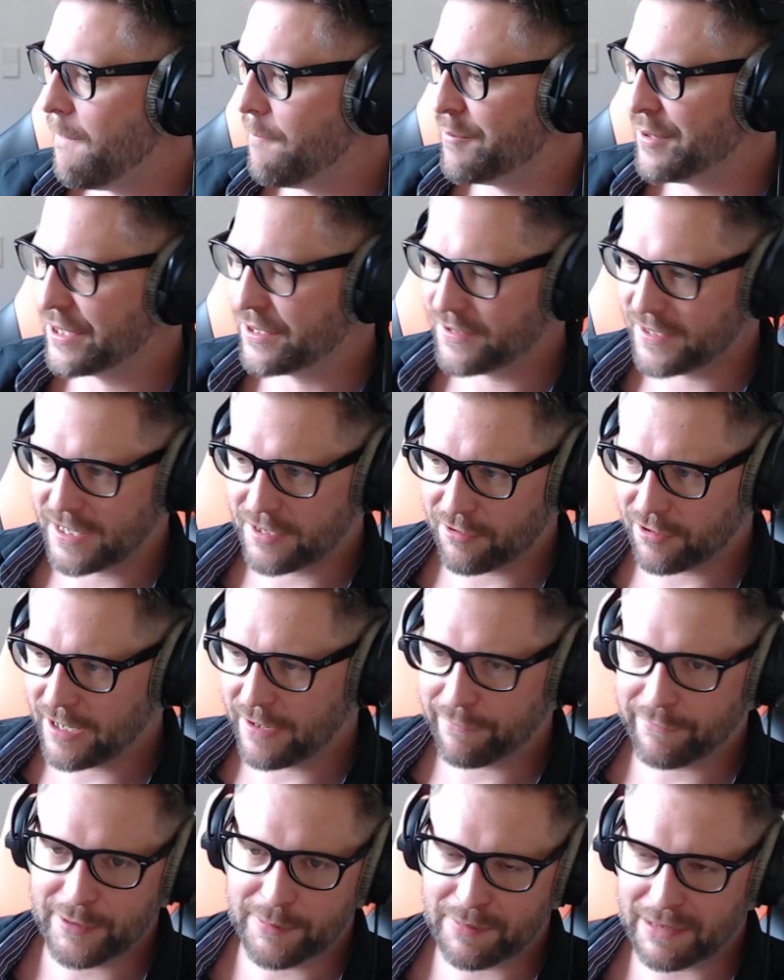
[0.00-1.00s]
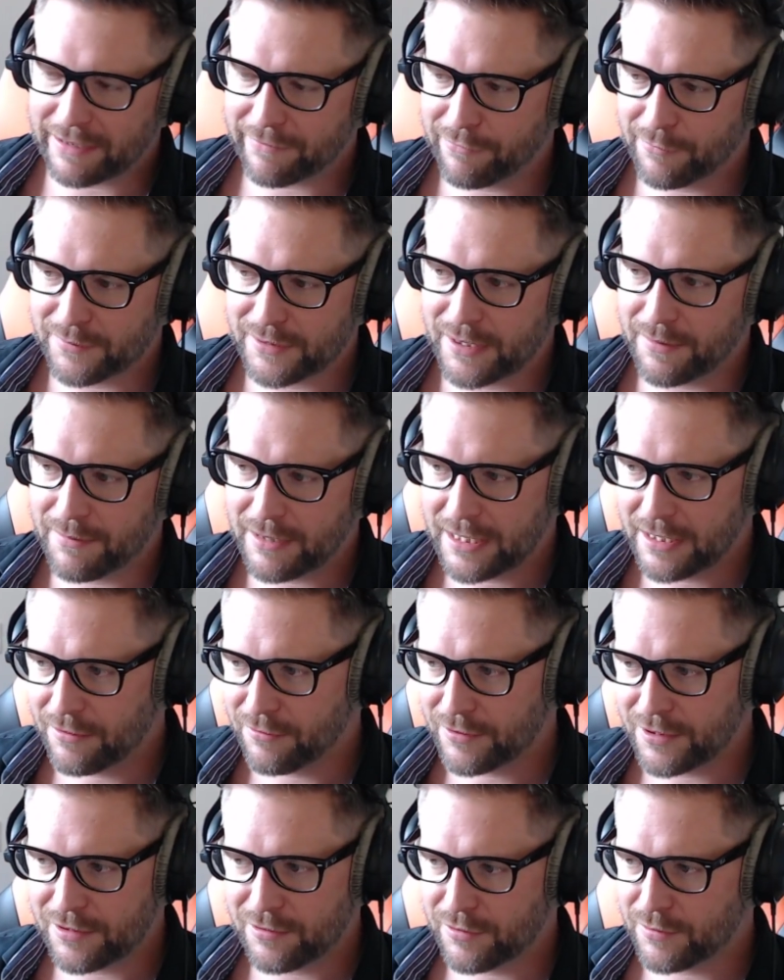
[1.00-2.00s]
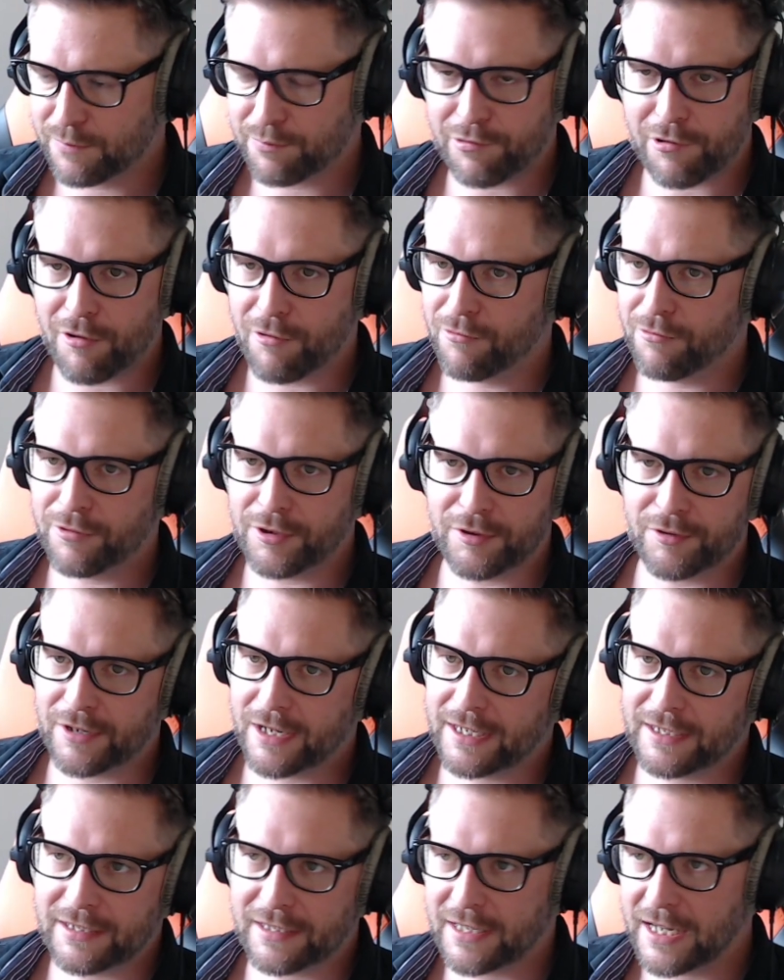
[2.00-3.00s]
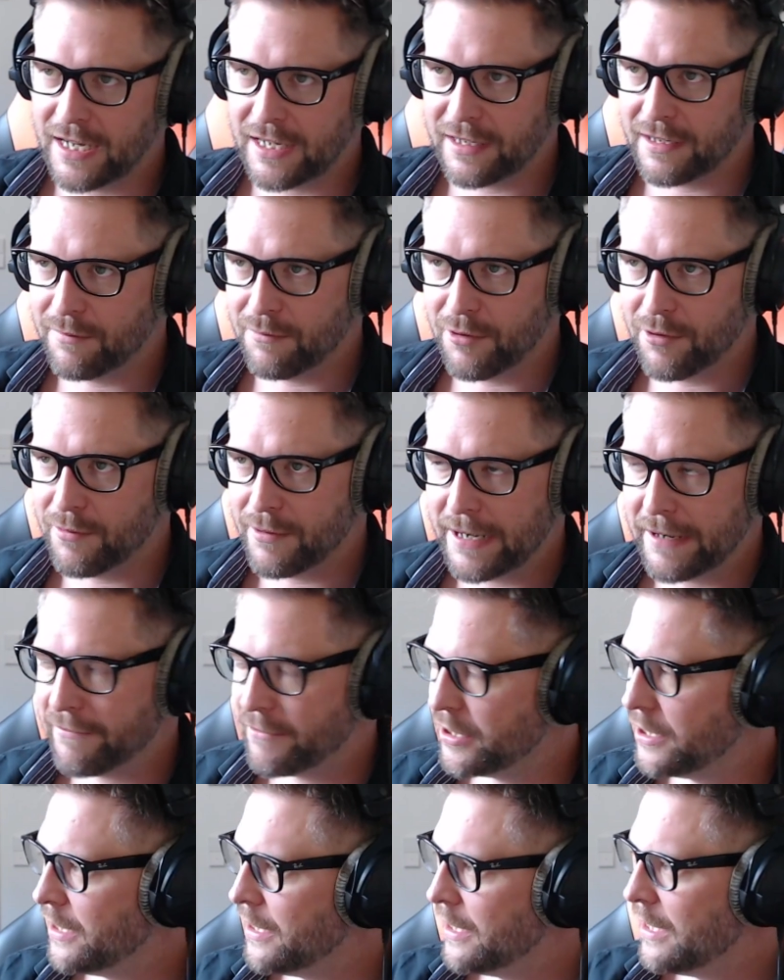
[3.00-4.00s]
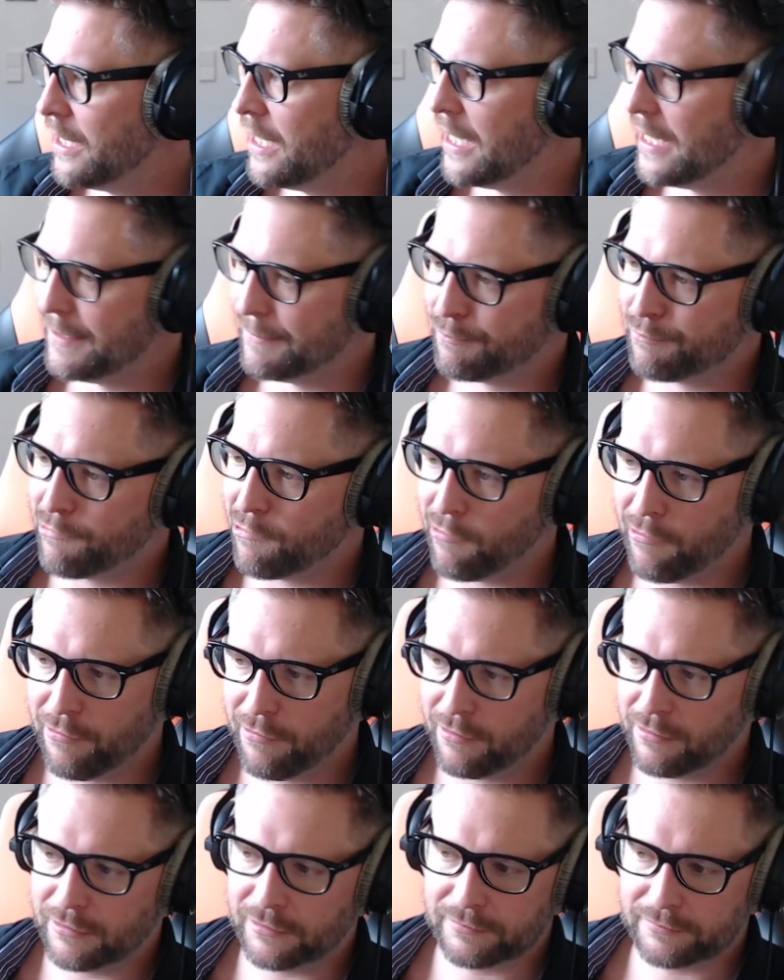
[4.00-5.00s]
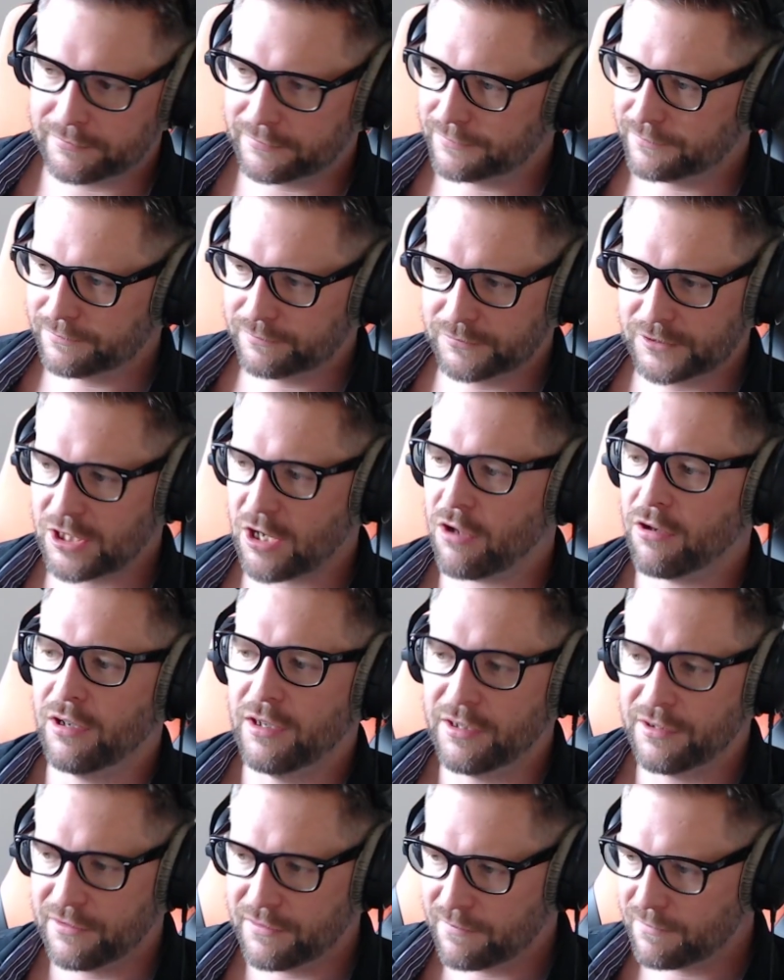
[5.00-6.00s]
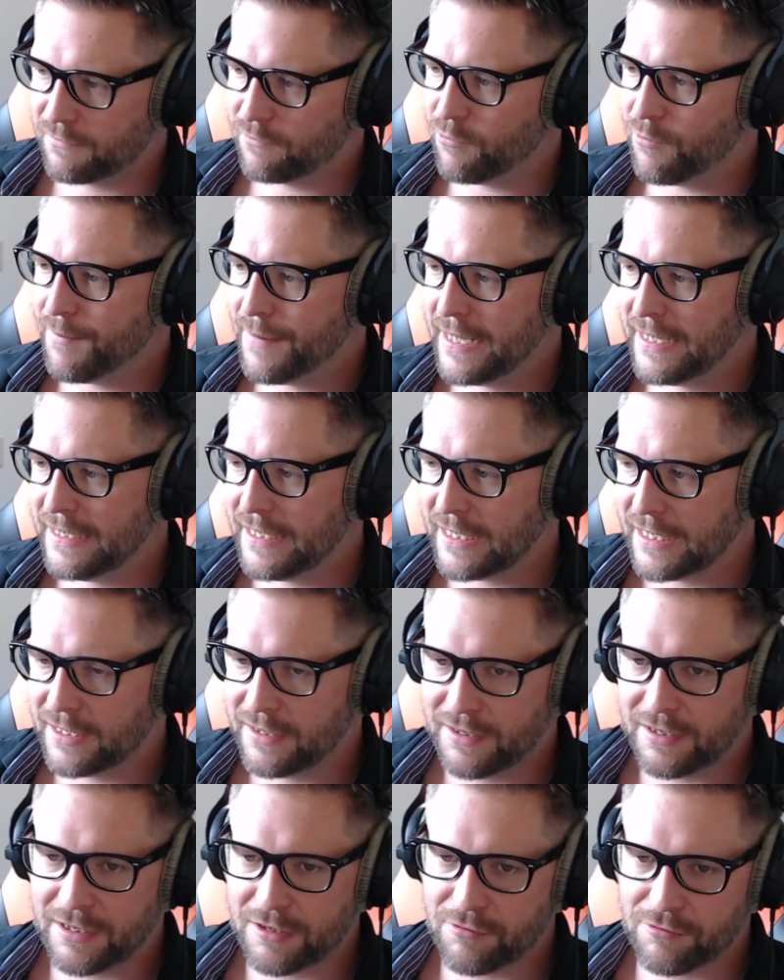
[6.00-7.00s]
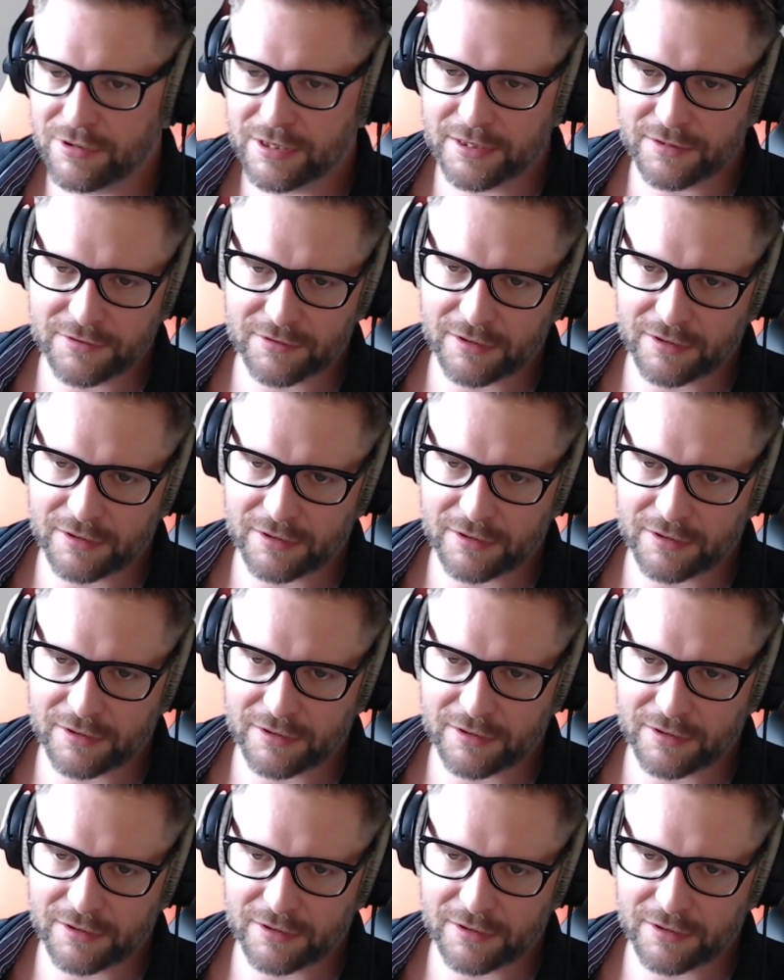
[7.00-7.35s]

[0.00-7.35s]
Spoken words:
because I don't have feedback from somebody who's pro United Kingdom or whatever and pro Scotland remaining in the Union.